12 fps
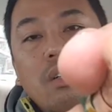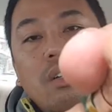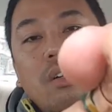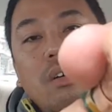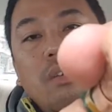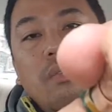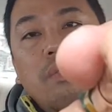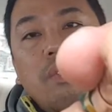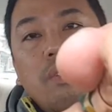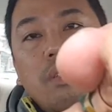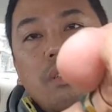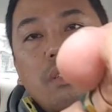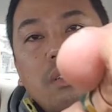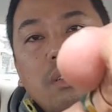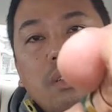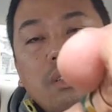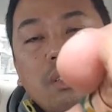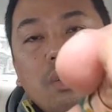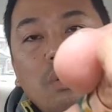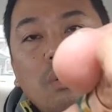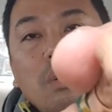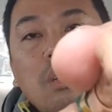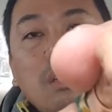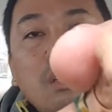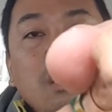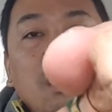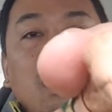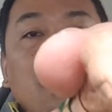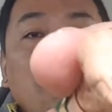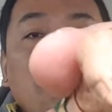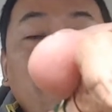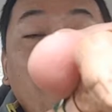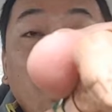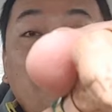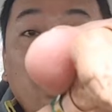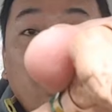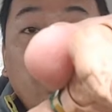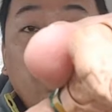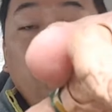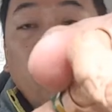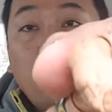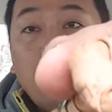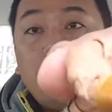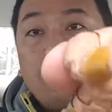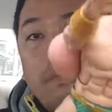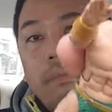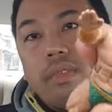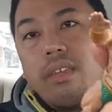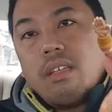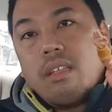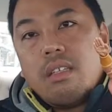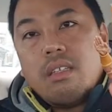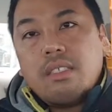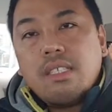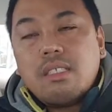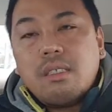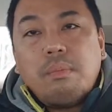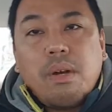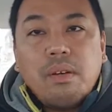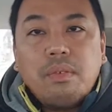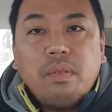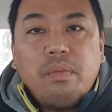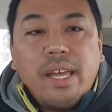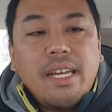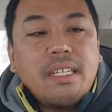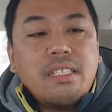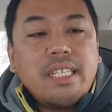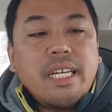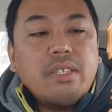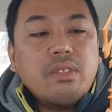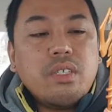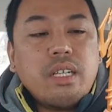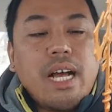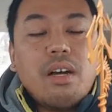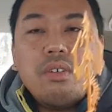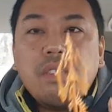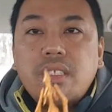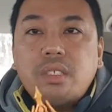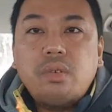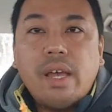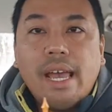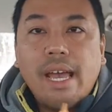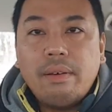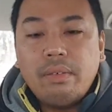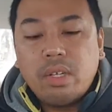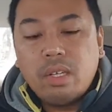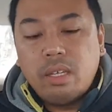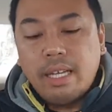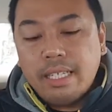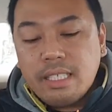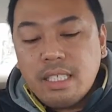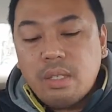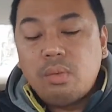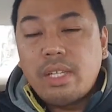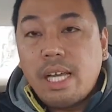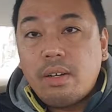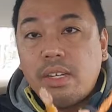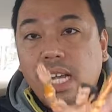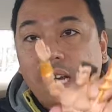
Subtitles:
of, you know, NAMOR, or just a Marvel fan in general, how could you have a collection without